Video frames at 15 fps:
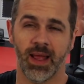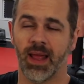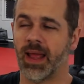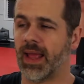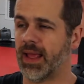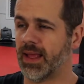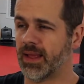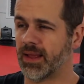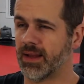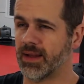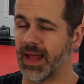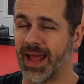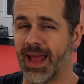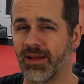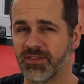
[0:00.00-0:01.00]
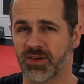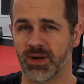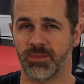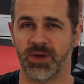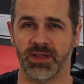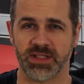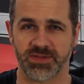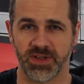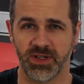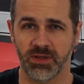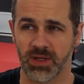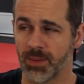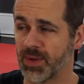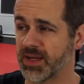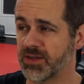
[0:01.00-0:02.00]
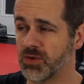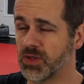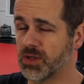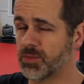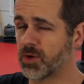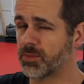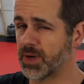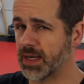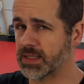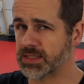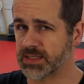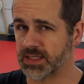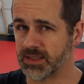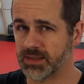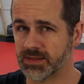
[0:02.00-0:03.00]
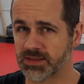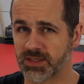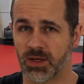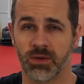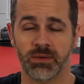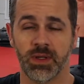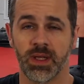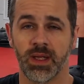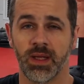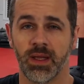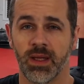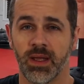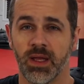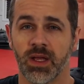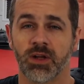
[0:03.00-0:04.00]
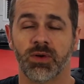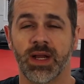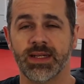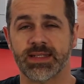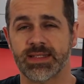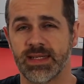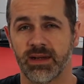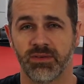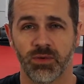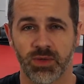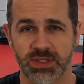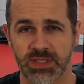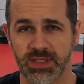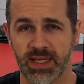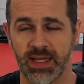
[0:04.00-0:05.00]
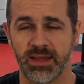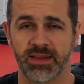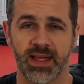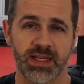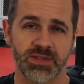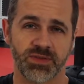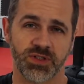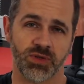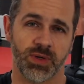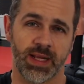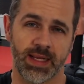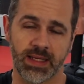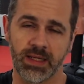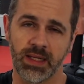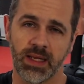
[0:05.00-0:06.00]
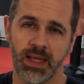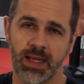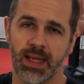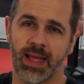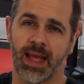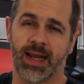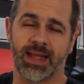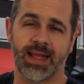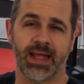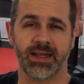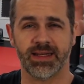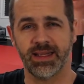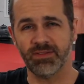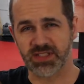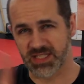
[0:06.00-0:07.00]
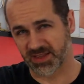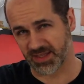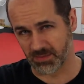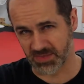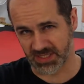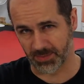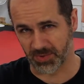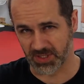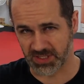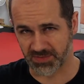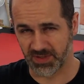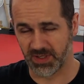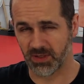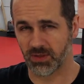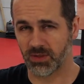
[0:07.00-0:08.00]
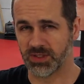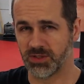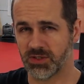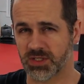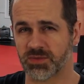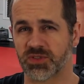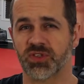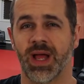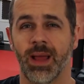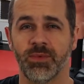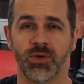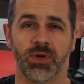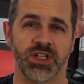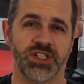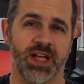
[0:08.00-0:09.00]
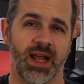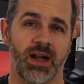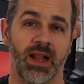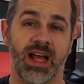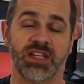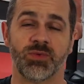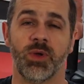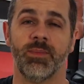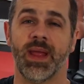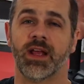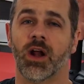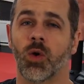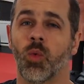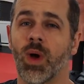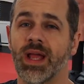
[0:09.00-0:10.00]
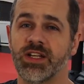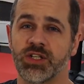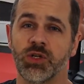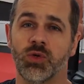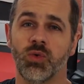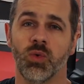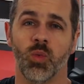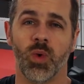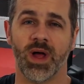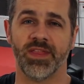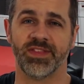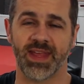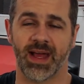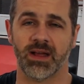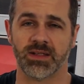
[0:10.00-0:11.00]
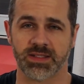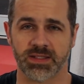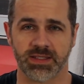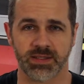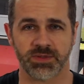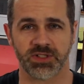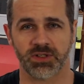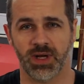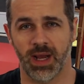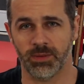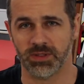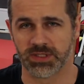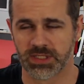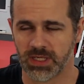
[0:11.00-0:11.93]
And after I'm done this video, I might do a little more practicing. So great to see everyone tonight. Thanks for joining in. And again, give us a thumbs up on this video and do subscribe to our channel as we make our way to 1,000 subscribers.